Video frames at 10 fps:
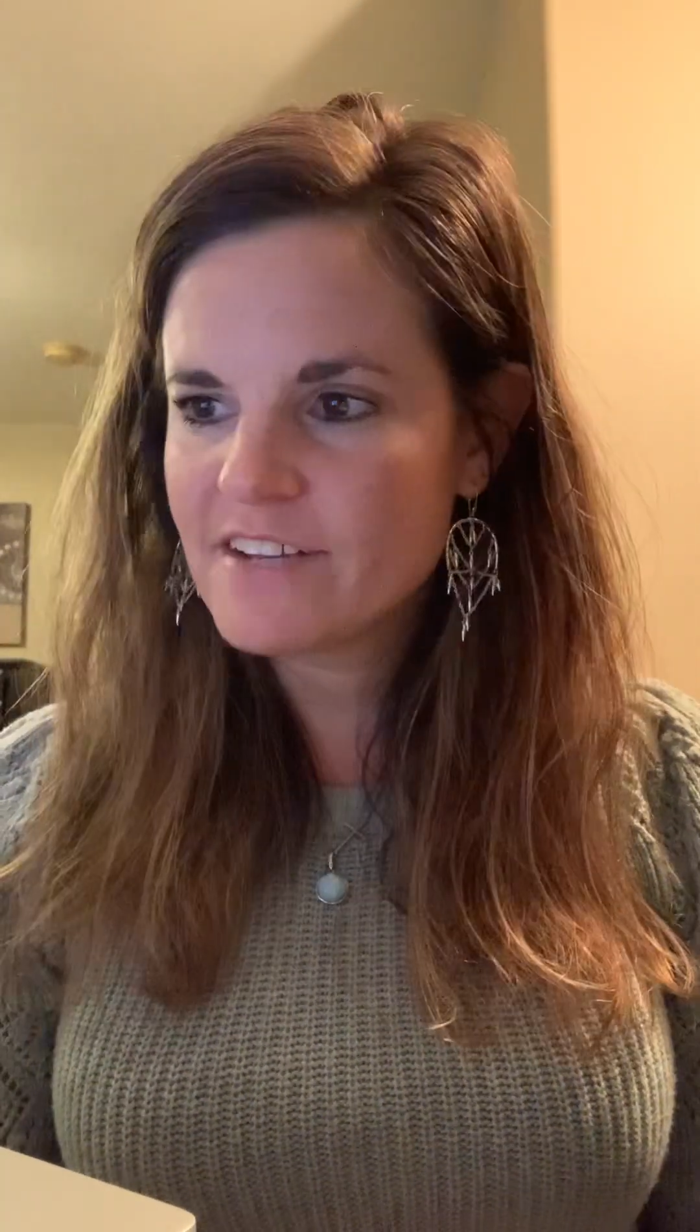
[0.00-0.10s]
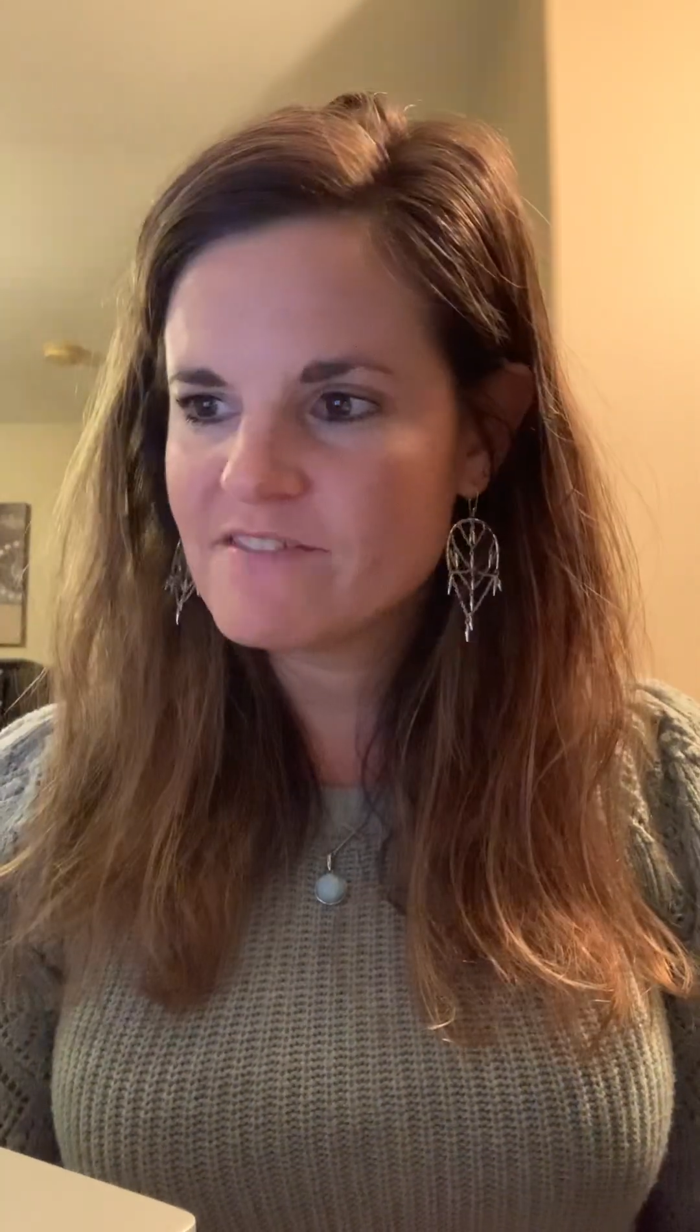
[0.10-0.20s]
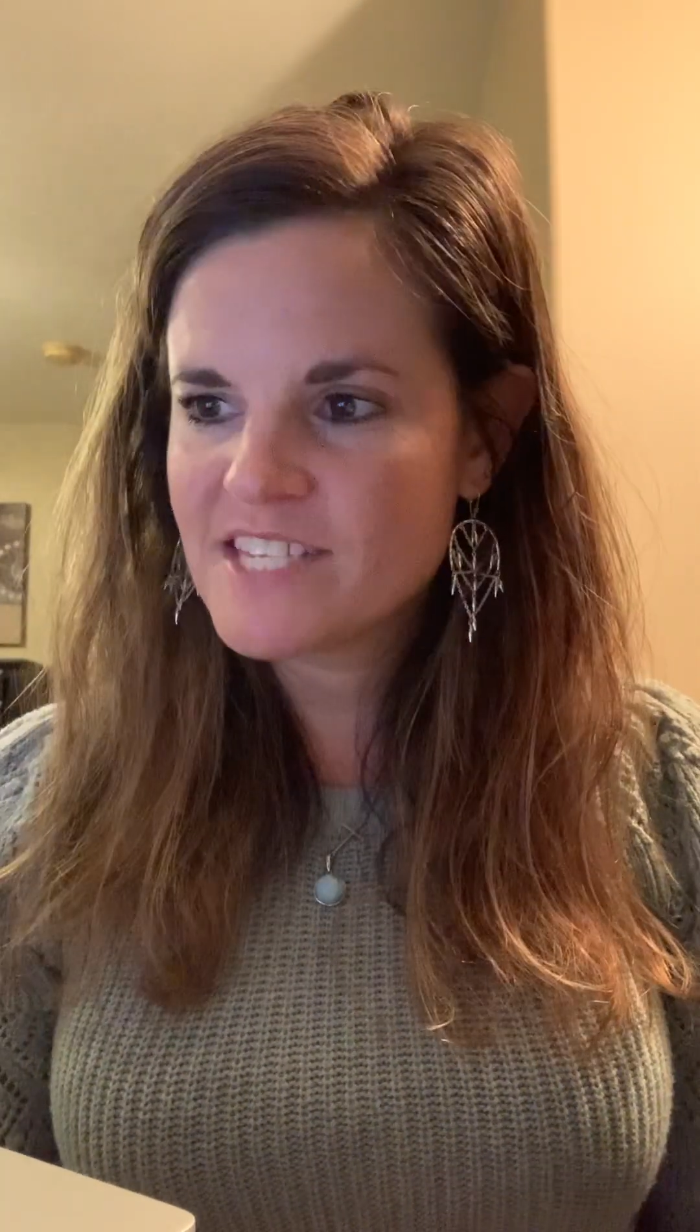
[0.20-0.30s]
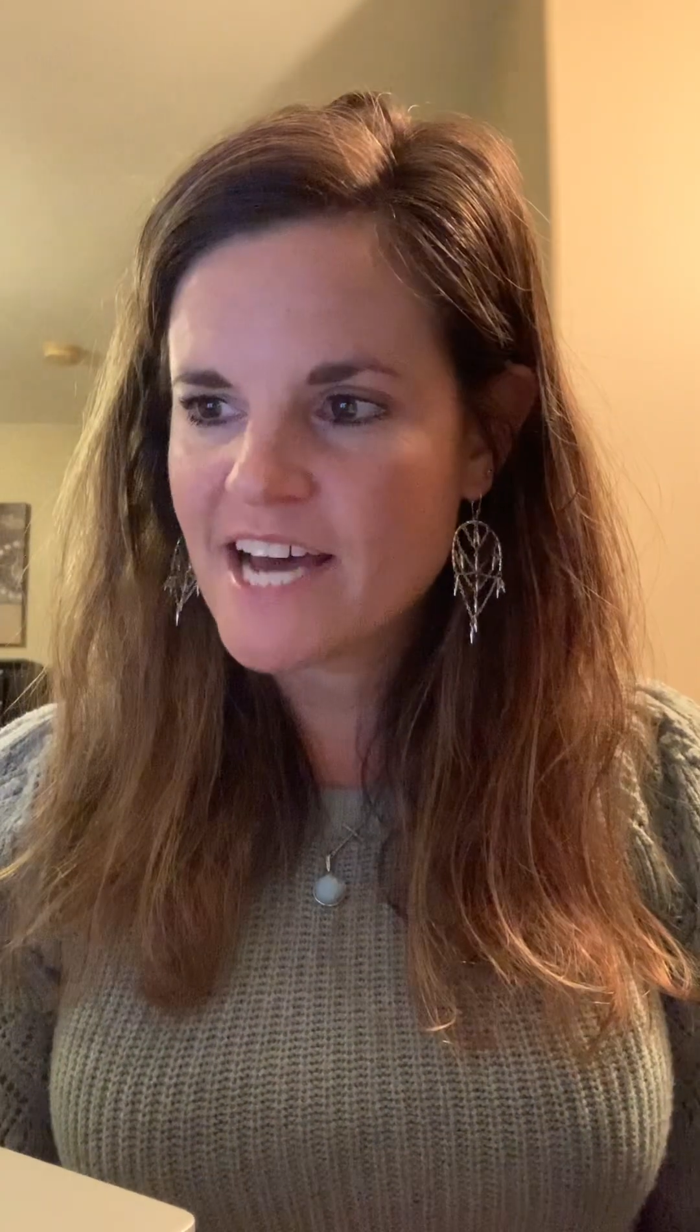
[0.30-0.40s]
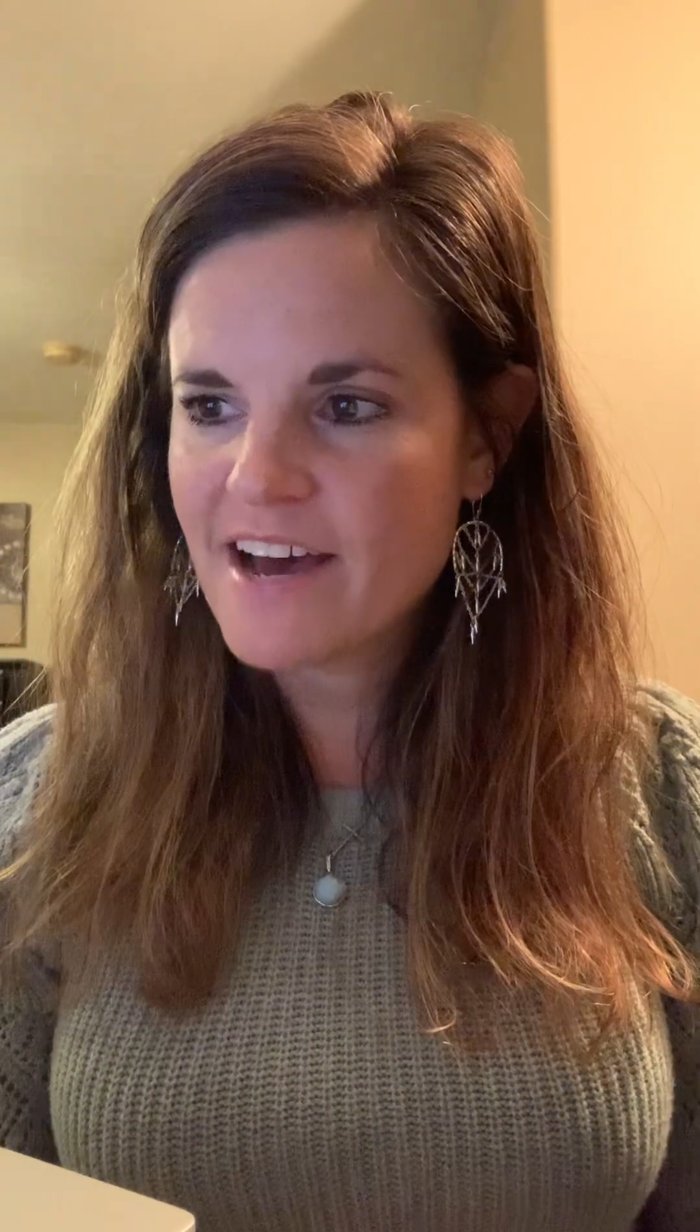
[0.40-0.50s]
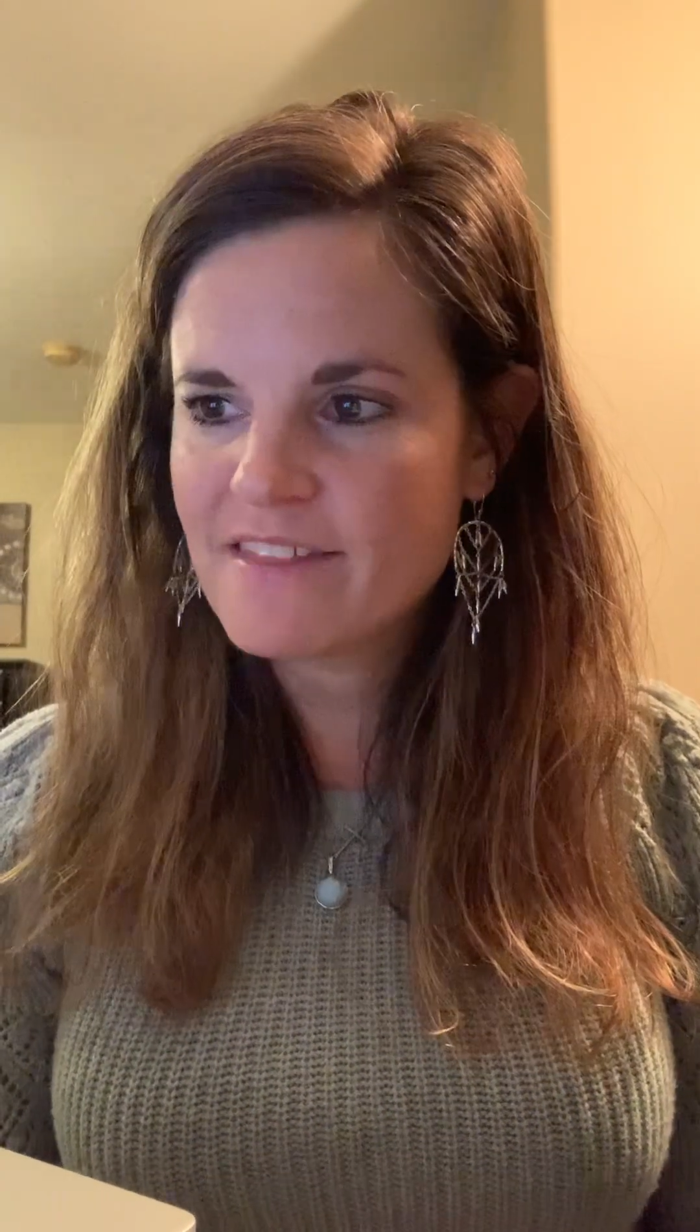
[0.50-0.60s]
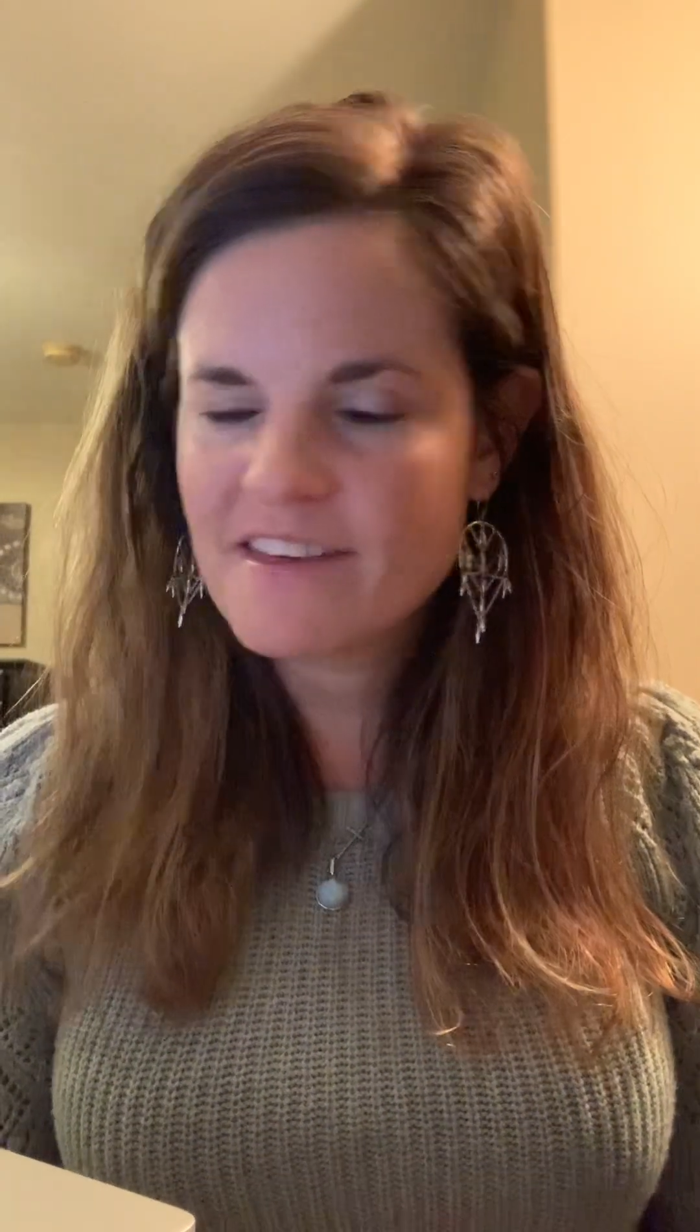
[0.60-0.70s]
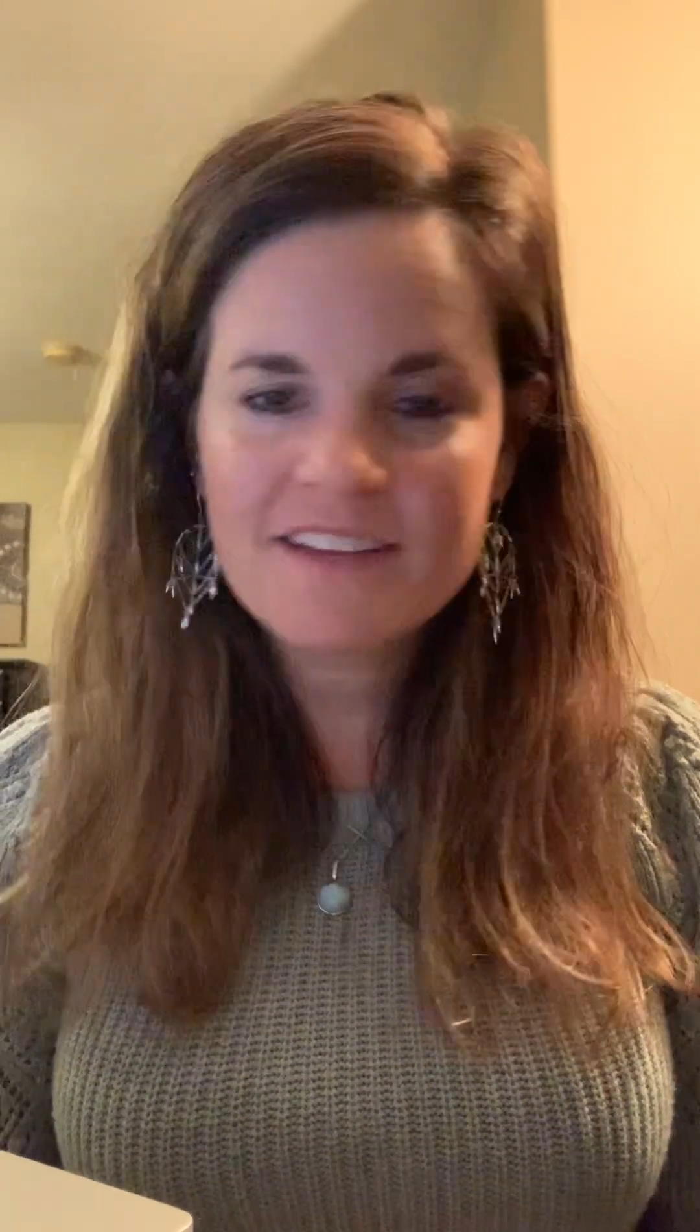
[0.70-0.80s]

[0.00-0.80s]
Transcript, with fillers: of death.